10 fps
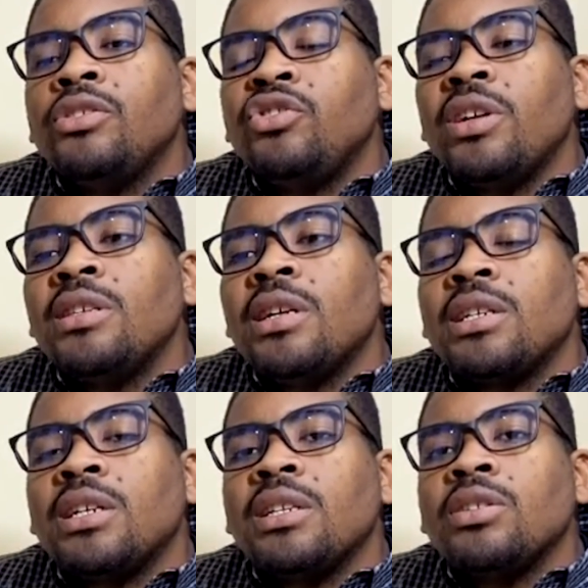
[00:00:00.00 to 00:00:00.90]

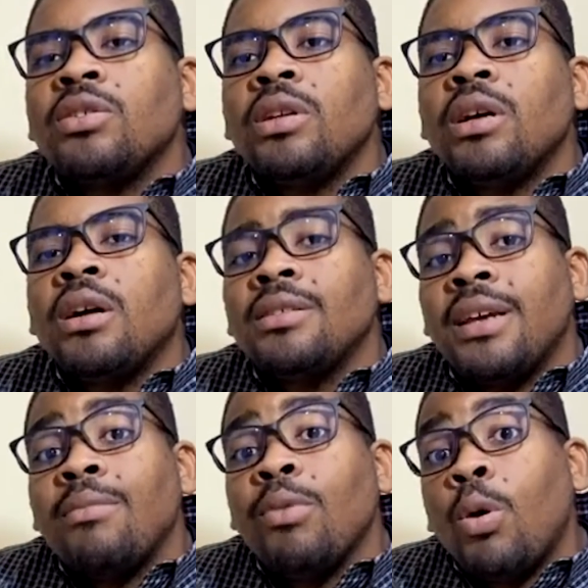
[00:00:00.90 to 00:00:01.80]
transactions done or
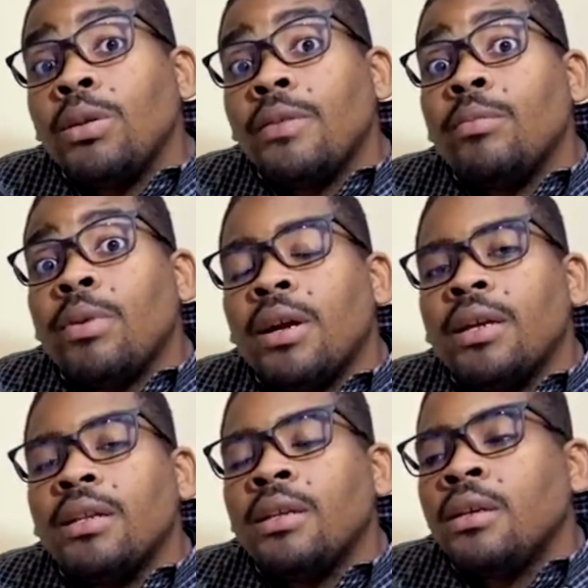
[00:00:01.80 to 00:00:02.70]
time out of the
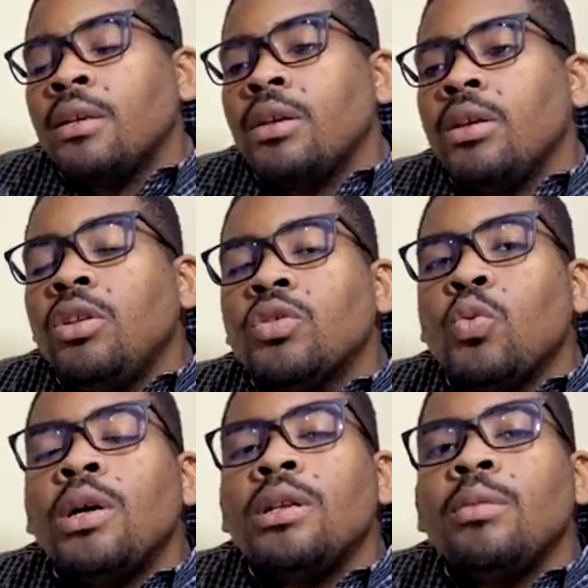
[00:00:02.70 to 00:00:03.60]
market. You just
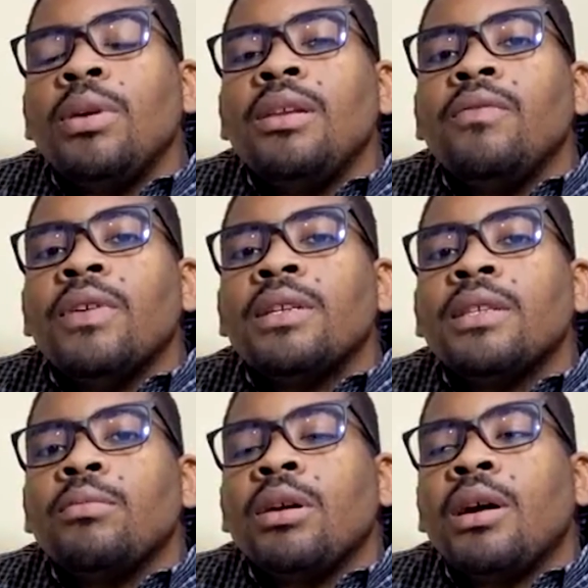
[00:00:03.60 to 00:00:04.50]
want to be
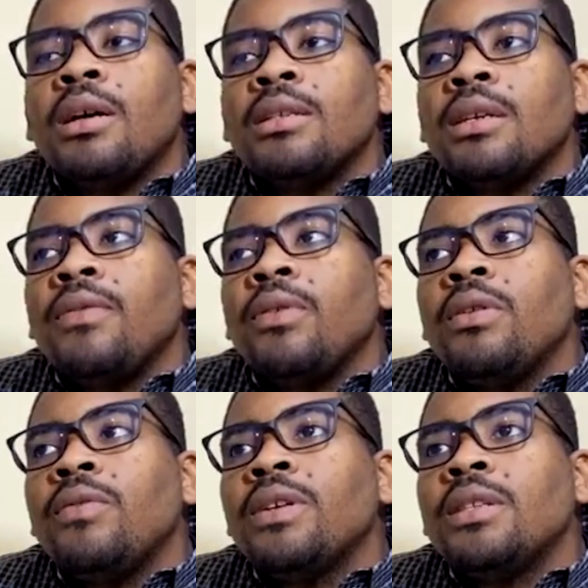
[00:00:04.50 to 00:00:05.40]
invested, because if you
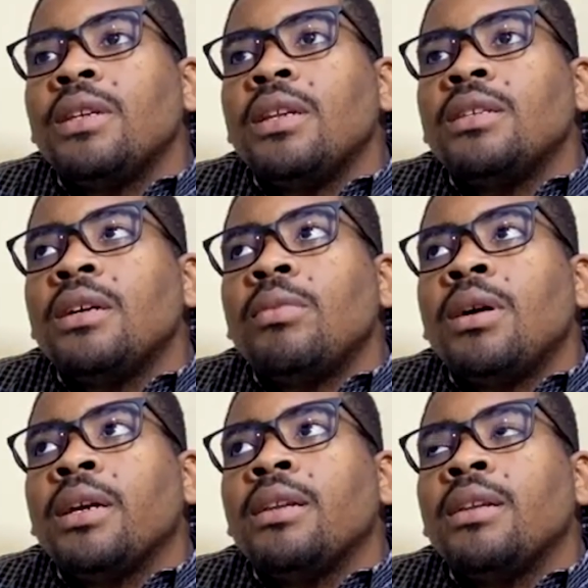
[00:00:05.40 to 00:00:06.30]
invest in the stock
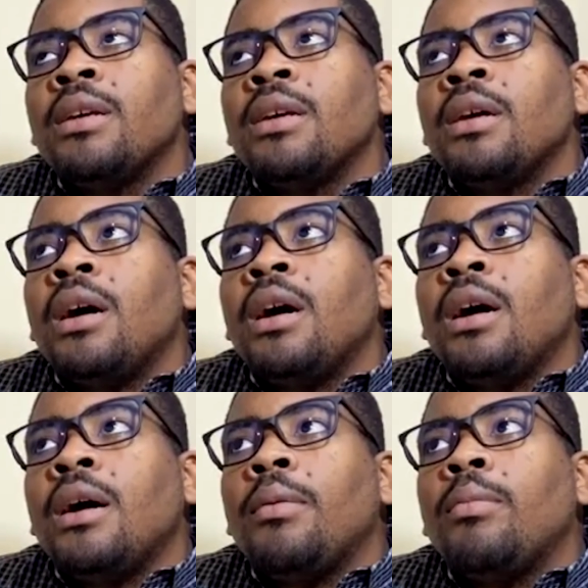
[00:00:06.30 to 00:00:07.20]
market
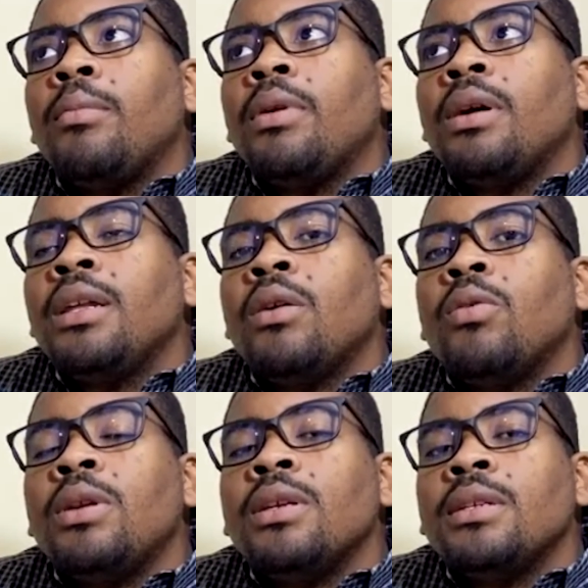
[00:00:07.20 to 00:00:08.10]
in a
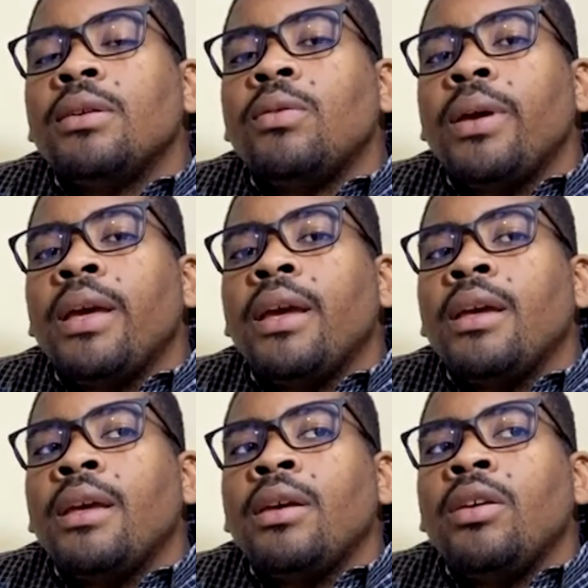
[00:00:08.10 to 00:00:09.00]
holistic way,
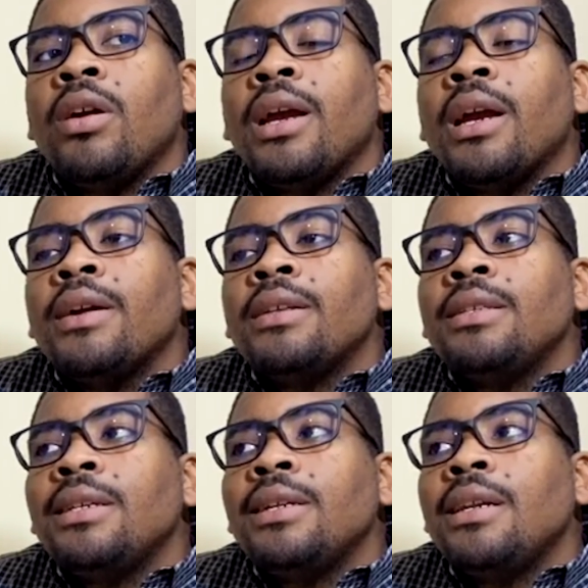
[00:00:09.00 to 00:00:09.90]
you're
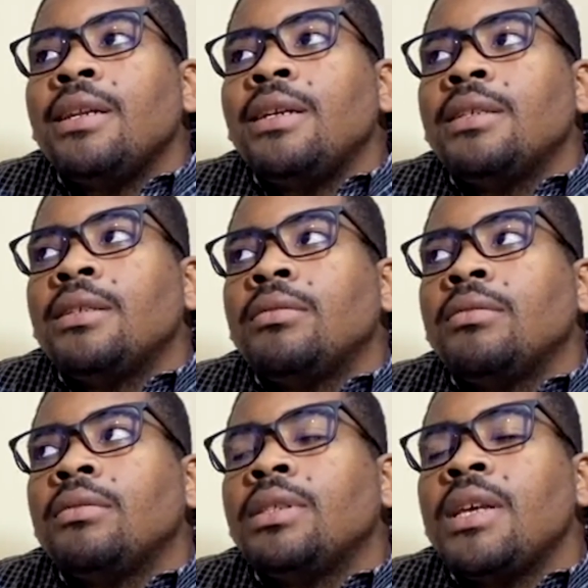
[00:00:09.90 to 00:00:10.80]
guaranteed at least
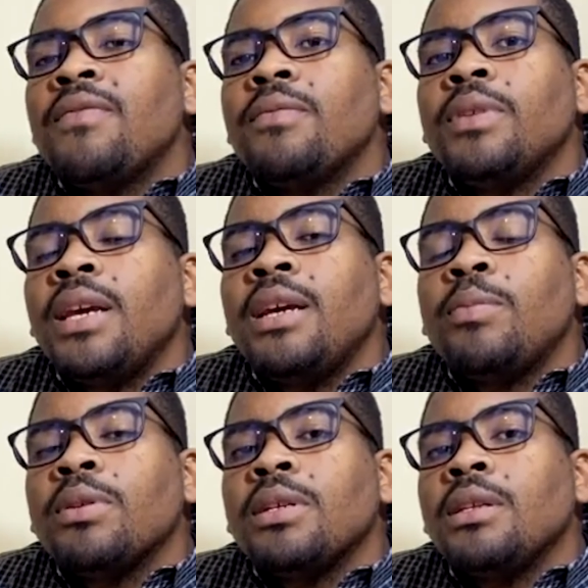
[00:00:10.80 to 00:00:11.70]
7 to
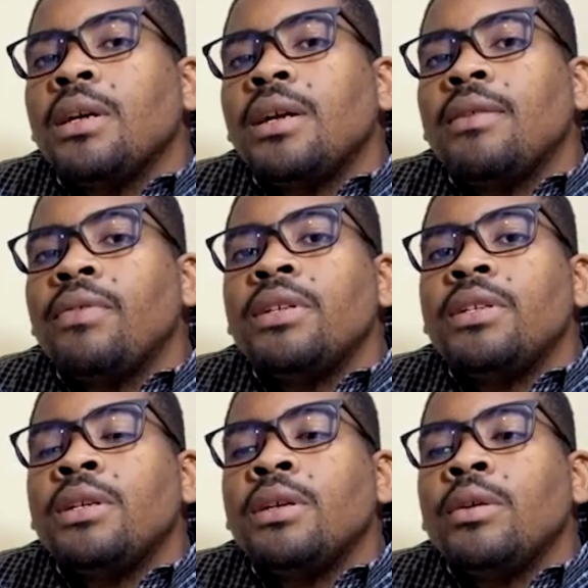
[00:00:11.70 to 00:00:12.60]
8% on
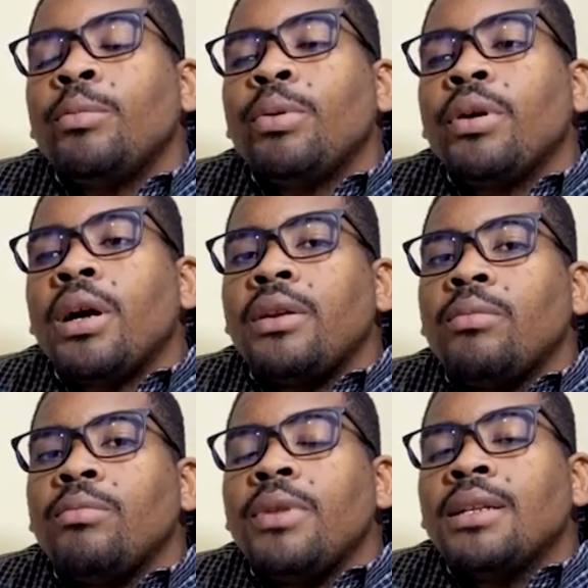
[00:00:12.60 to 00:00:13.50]
average per
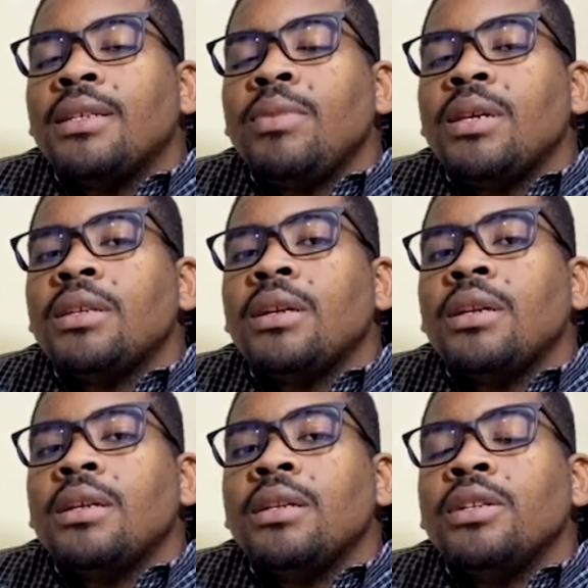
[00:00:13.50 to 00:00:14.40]
annum. That is based on
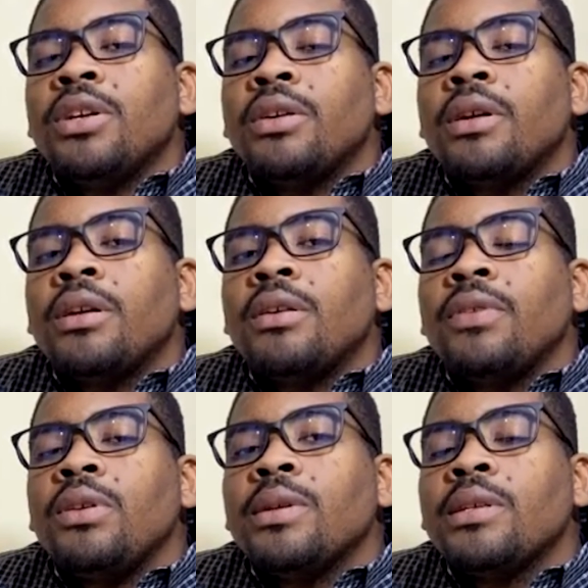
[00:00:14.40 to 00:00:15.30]
the track record of
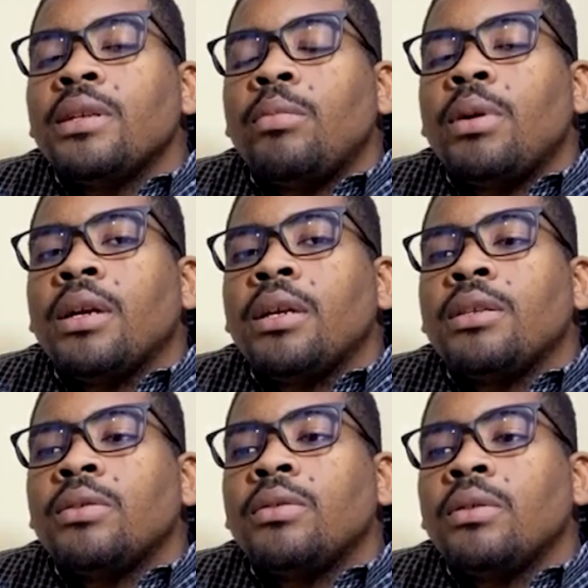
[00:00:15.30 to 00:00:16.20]
the US stock market.
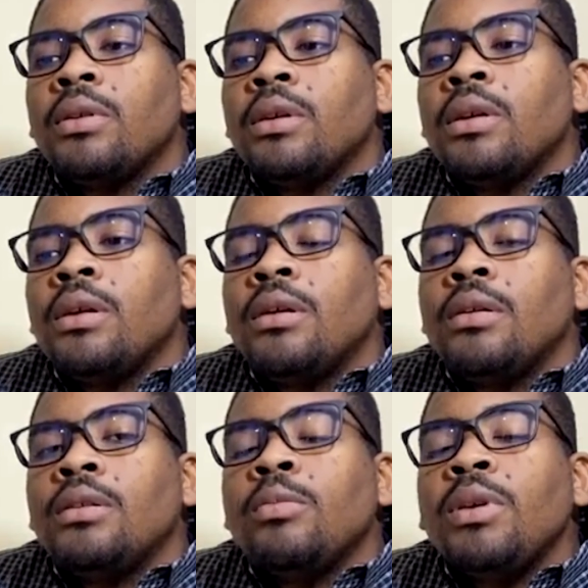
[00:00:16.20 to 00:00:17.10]
So
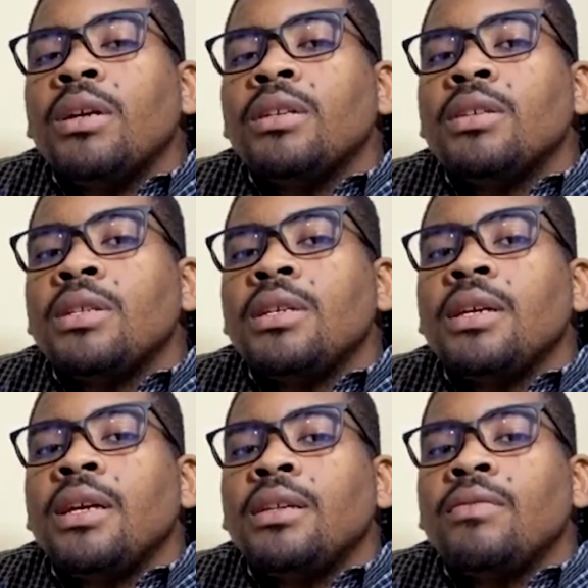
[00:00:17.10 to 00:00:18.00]
Jamaicans just need to
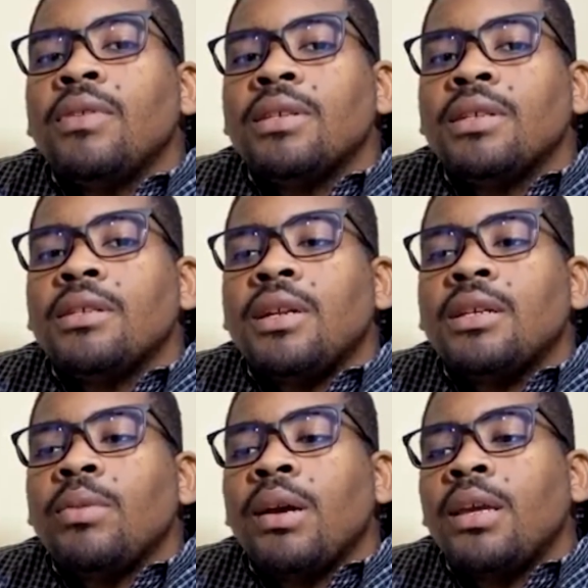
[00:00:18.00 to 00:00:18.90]
get invested. So
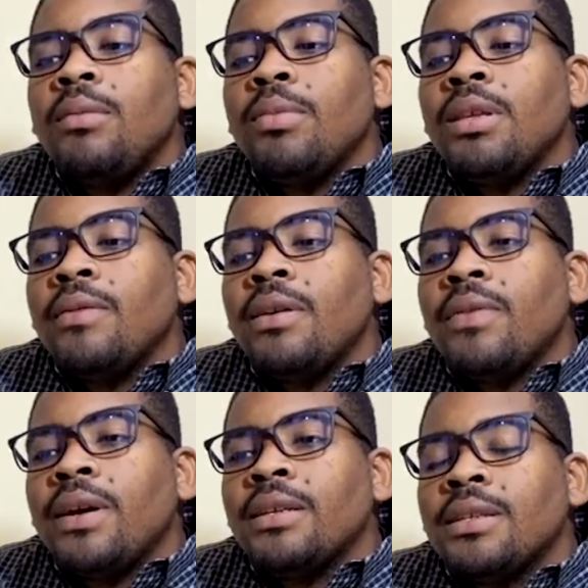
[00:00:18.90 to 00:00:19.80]
that's my key bit of
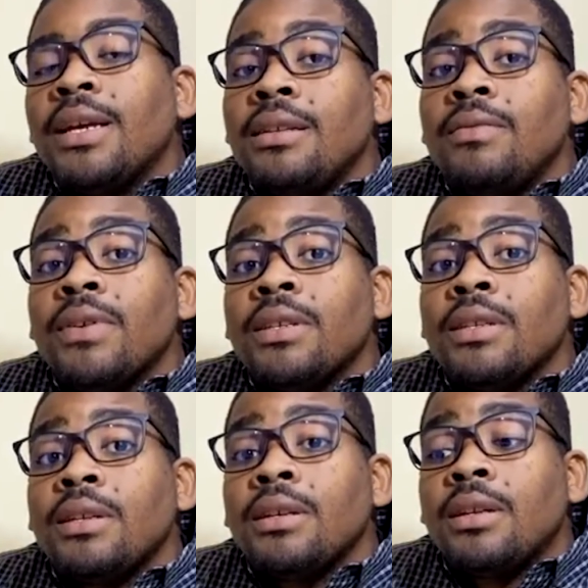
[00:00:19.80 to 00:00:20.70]
advice. Get
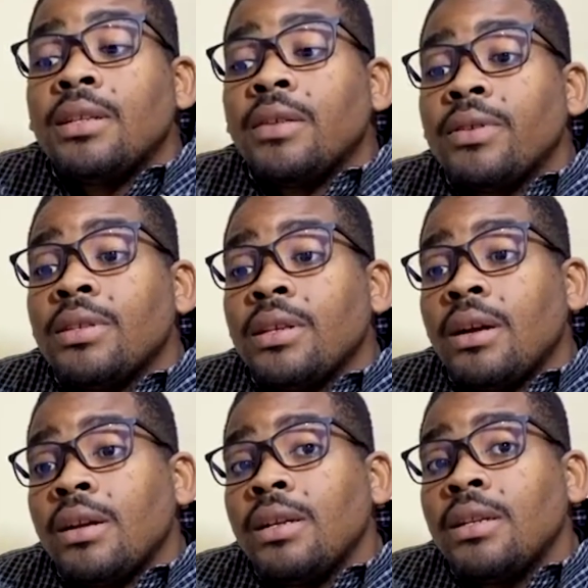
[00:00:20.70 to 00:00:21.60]
invested. A lot of us
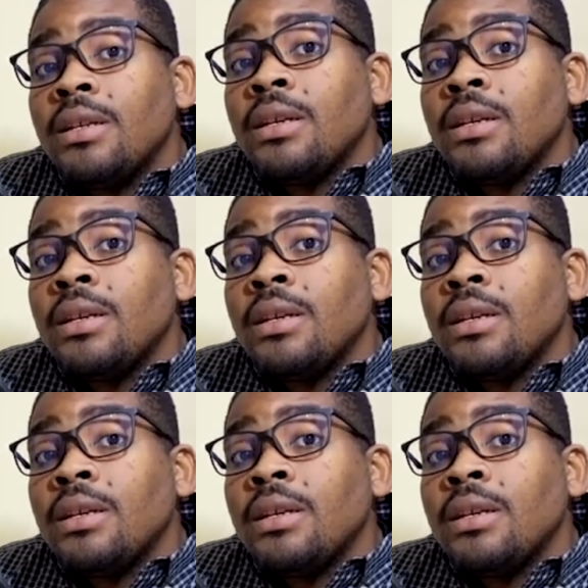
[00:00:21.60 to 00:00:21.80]
are not.